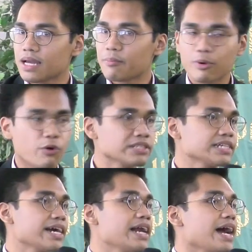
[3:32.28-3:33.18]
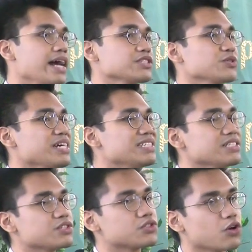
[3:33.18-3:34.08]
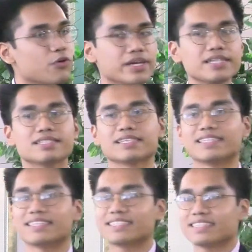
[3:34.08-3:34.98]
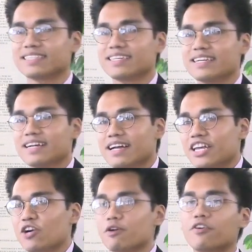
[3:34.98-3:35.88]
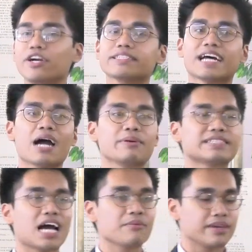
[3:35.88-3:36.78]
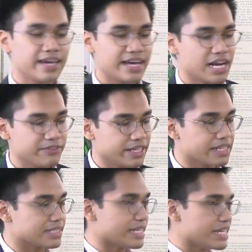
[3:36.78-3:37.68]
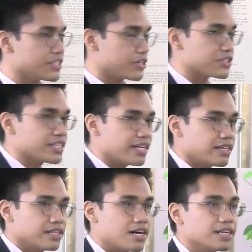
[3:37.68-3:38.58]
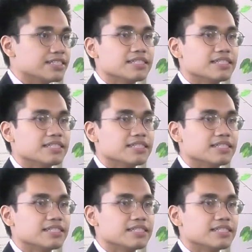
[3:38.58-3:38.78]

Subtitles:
But once again, I ask you, is it so easy? You know, we've heard time and time again, everything is easier said than done.